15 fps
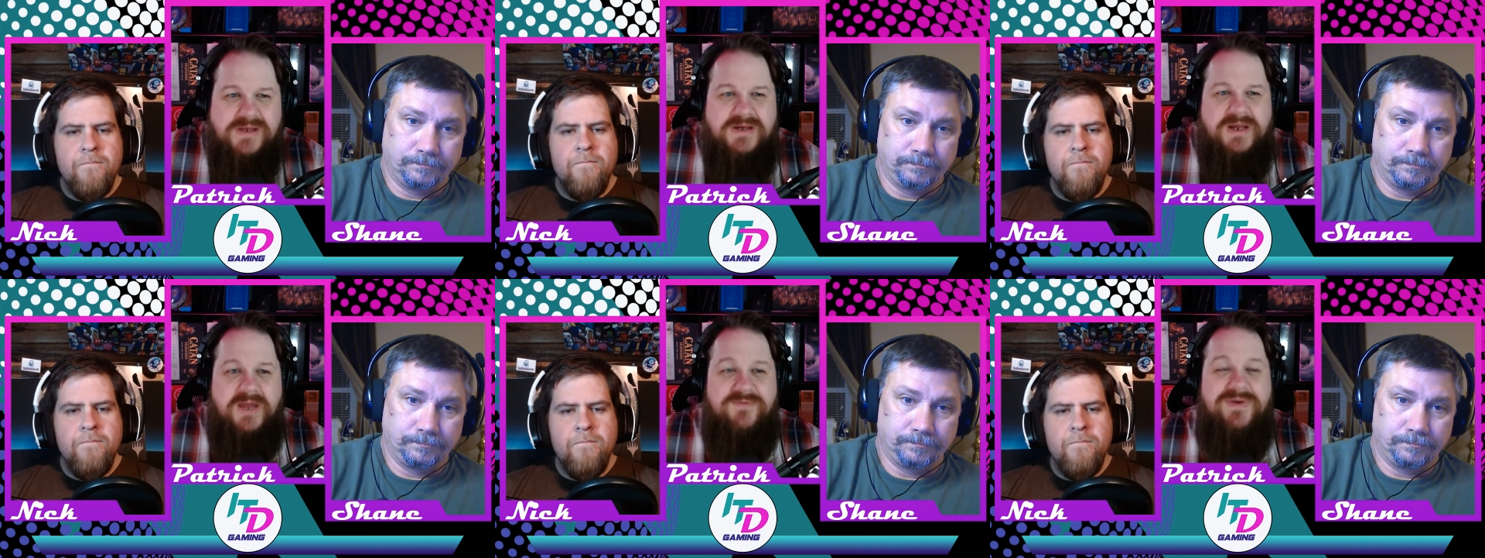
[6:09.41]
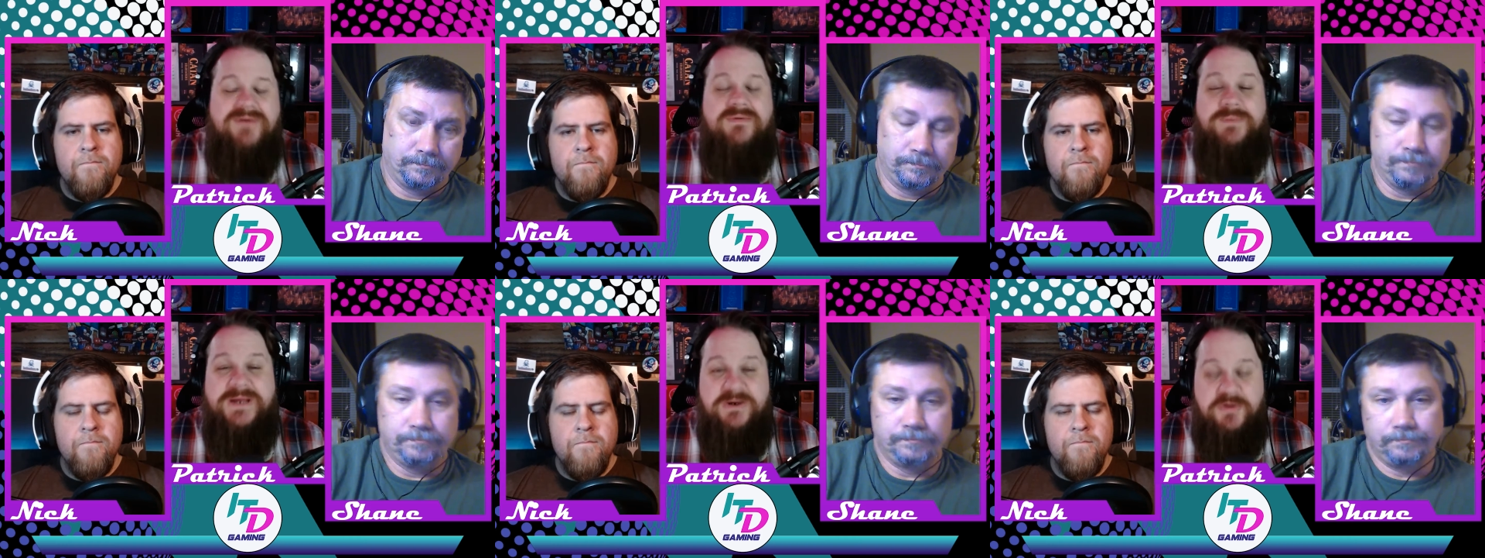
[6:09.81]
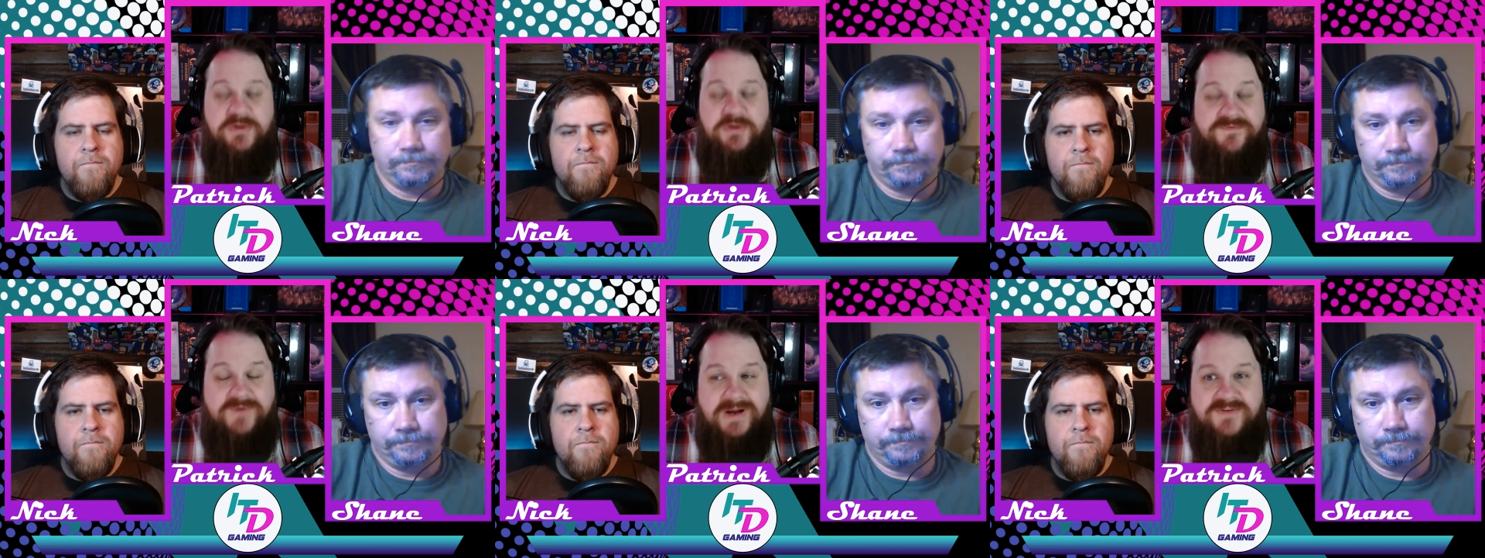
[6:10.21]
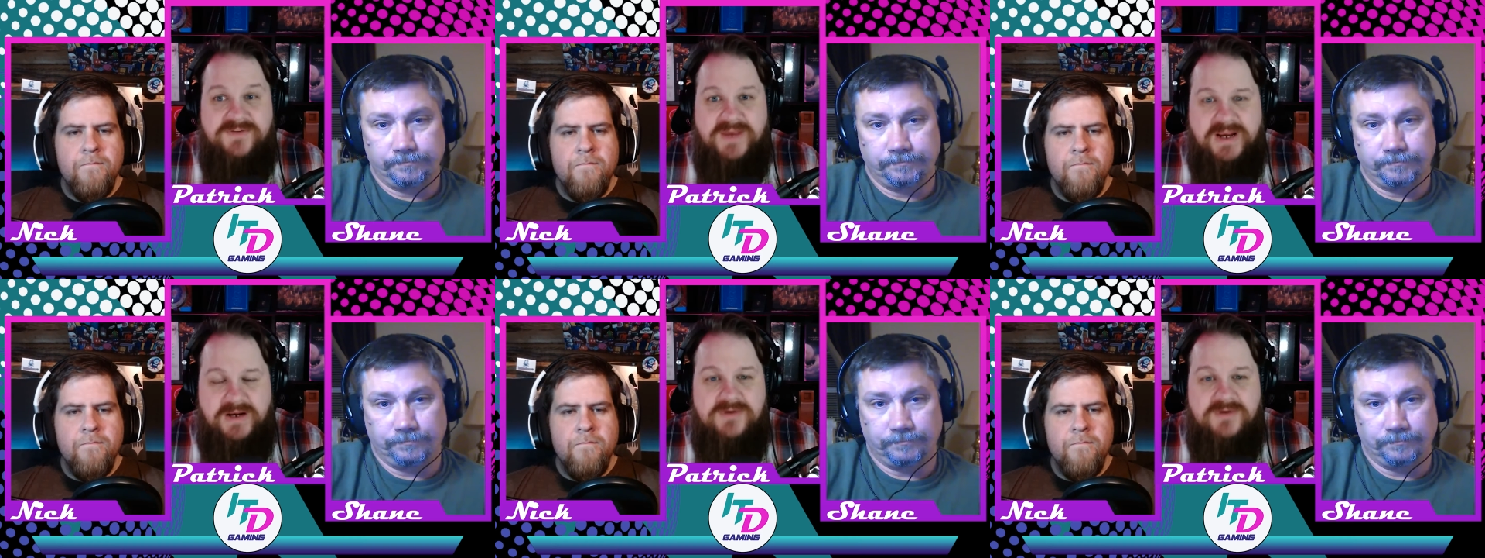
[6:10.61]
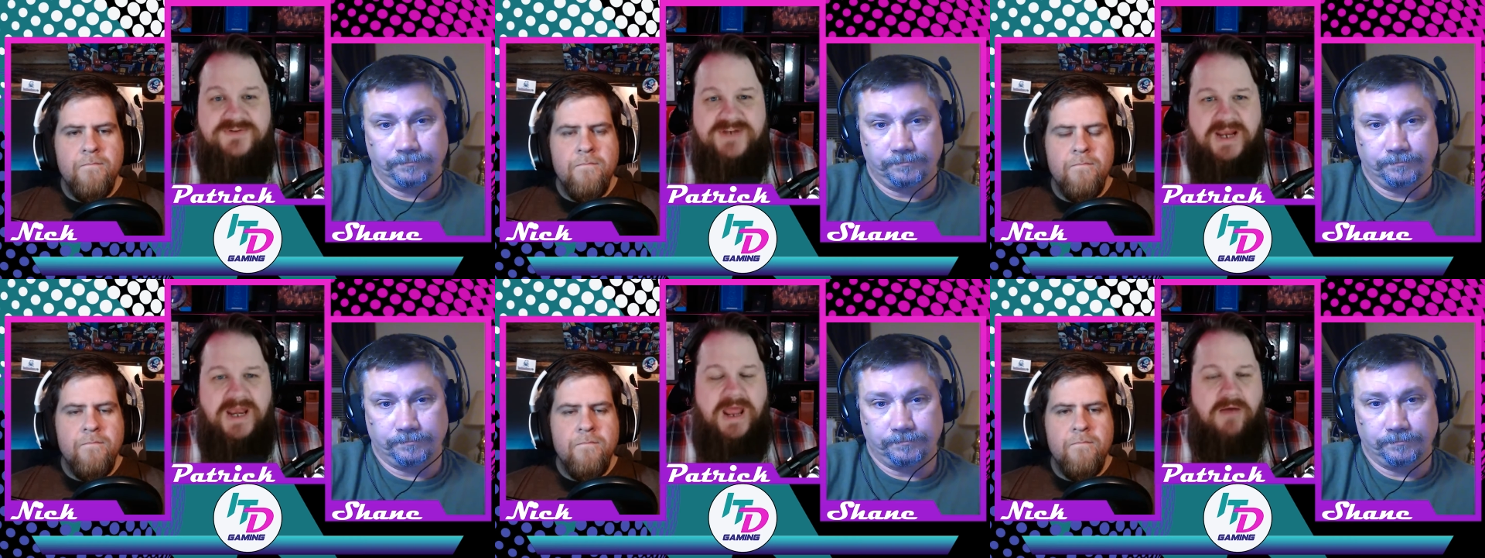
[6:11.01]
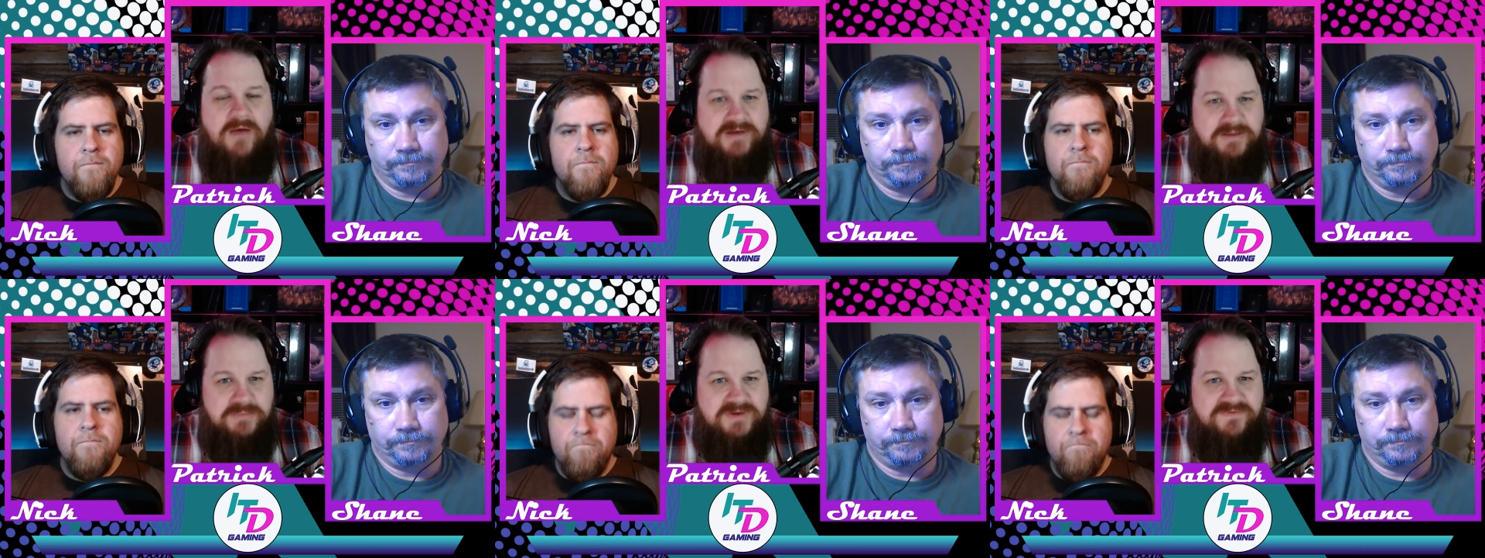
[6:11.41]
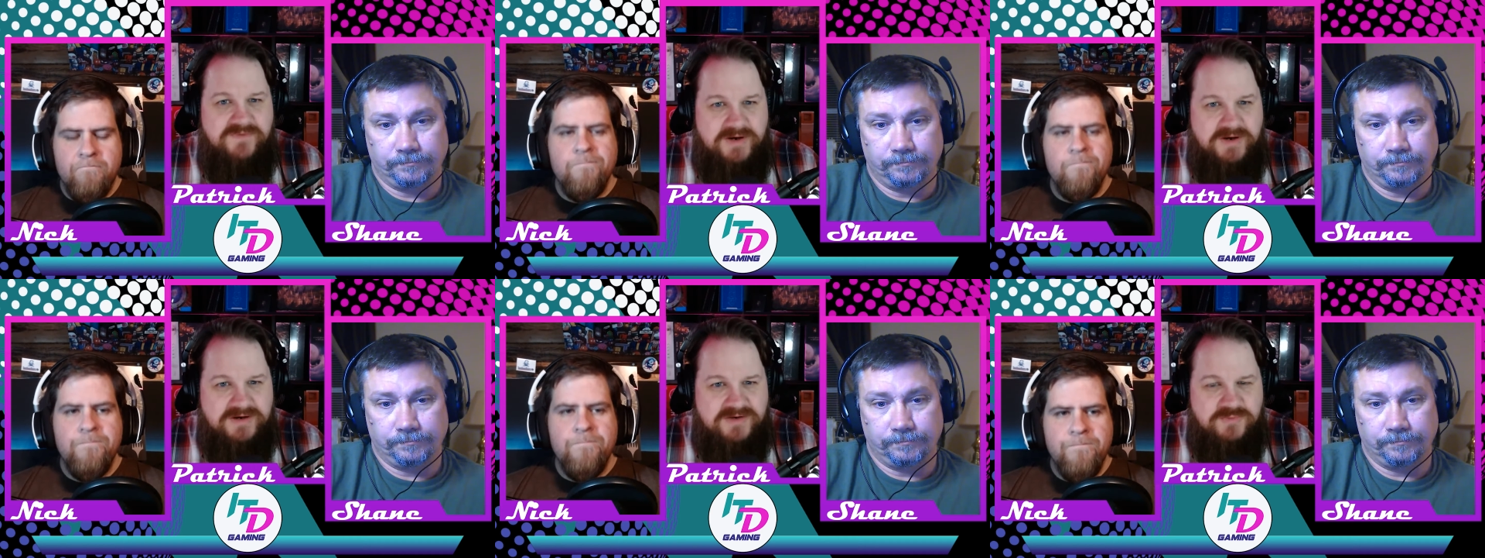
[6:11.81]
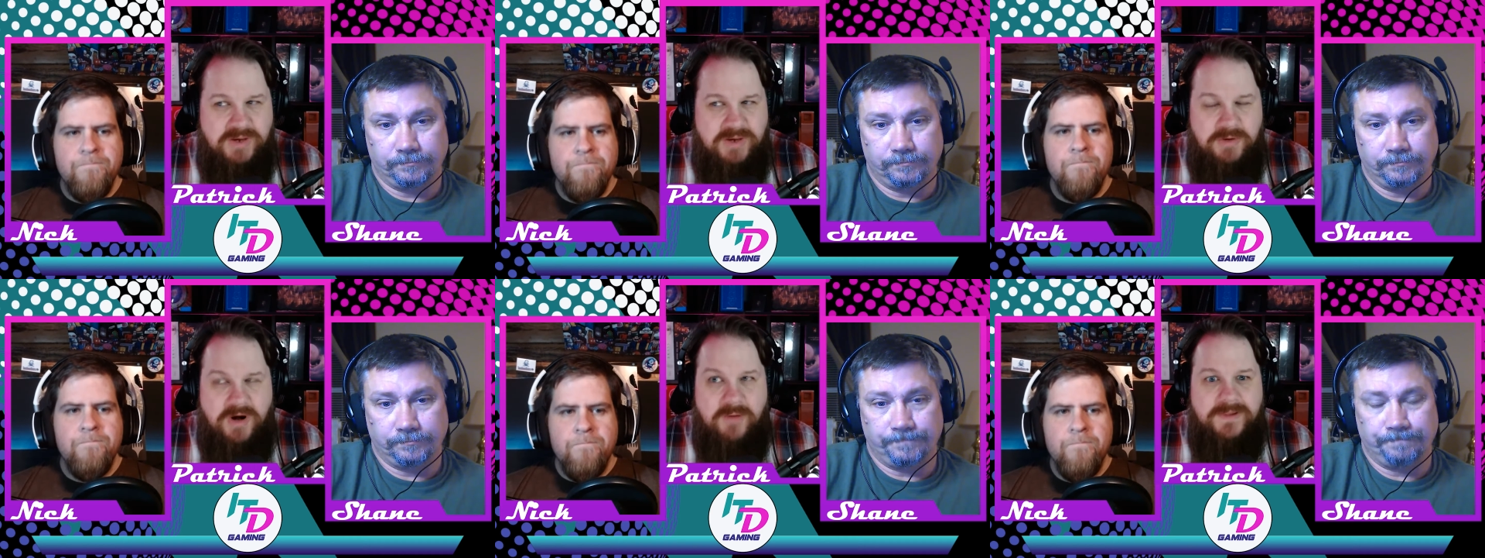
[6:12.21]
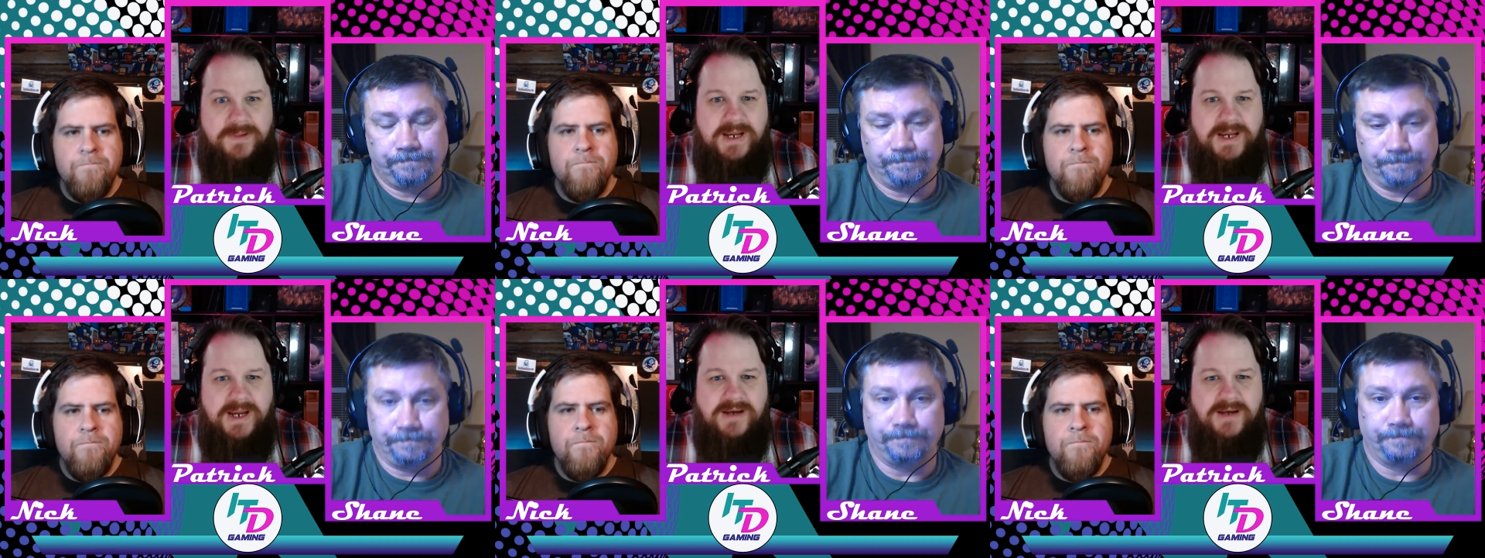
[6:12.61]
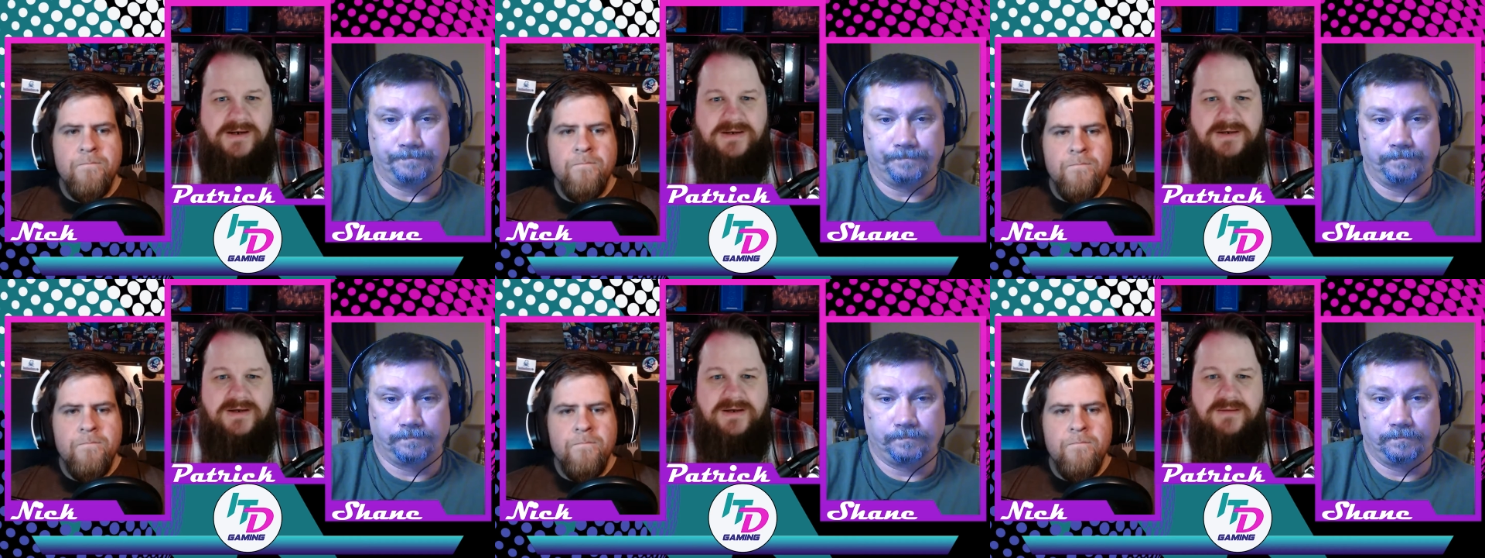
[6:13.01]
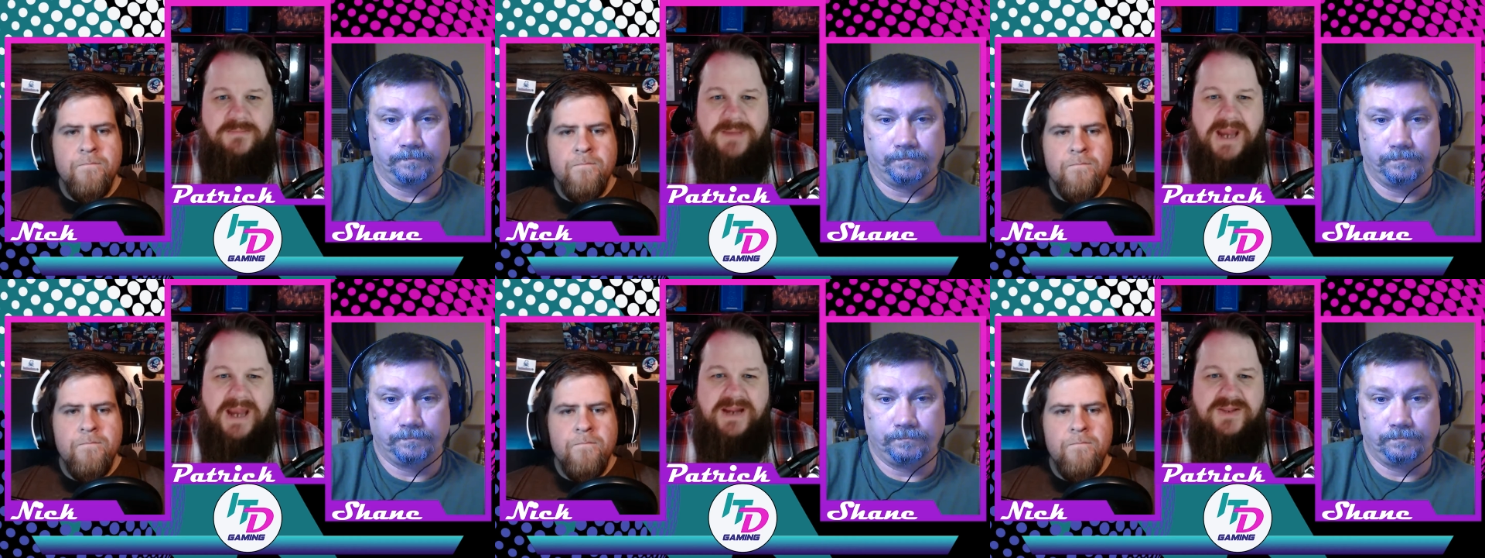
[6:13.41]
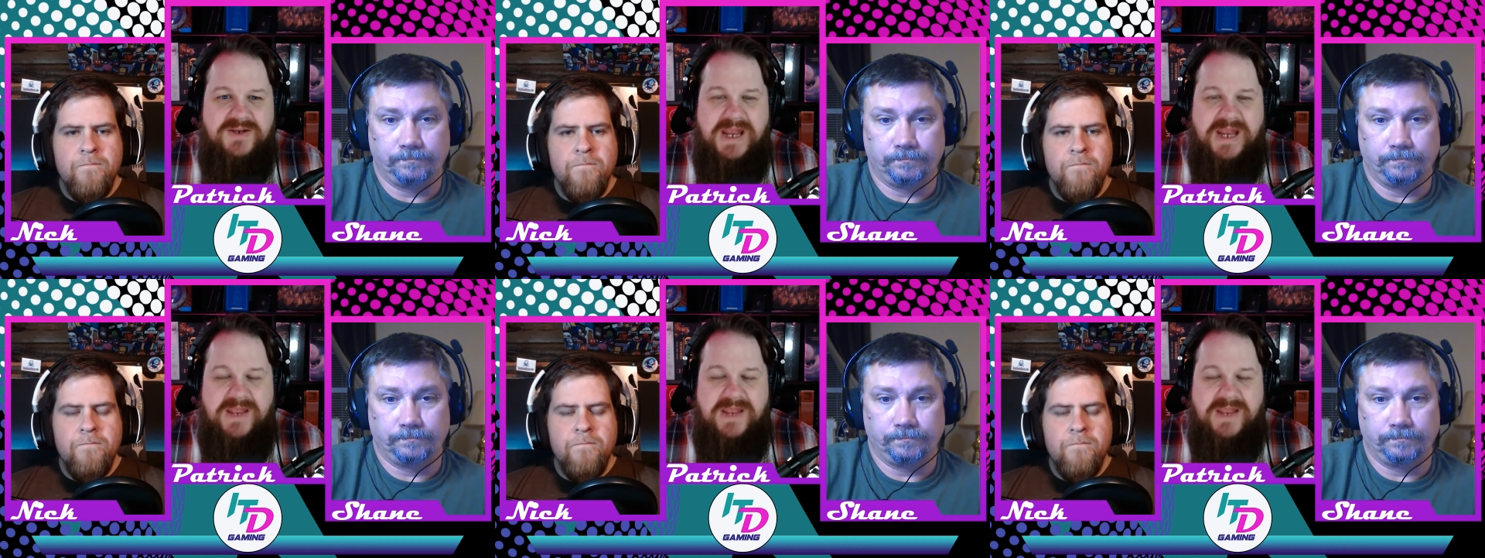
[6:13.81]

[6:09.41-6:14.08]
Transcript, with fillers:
Speaker 1: if you have a big group of friends, I can understand how it can be fun, because we all played back in the day.